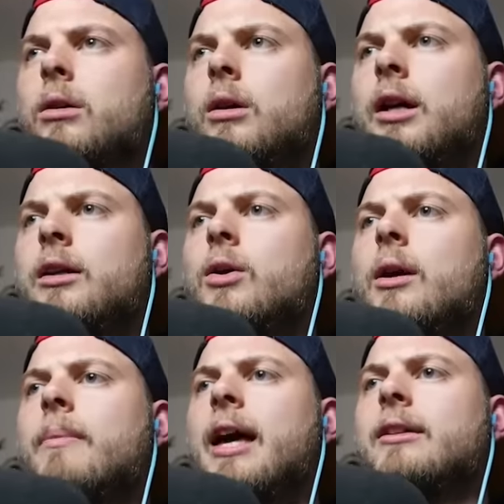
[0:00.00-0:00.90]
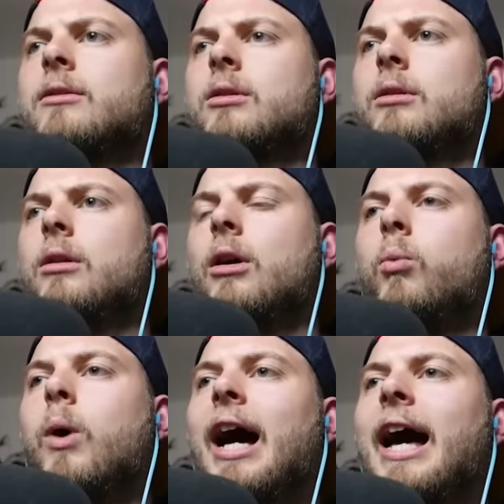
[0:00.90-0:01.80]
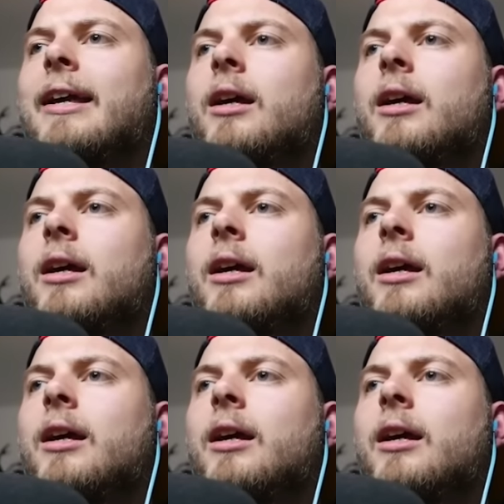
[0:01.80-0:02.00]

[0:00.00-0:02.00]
how you doing, mate? Oh, why?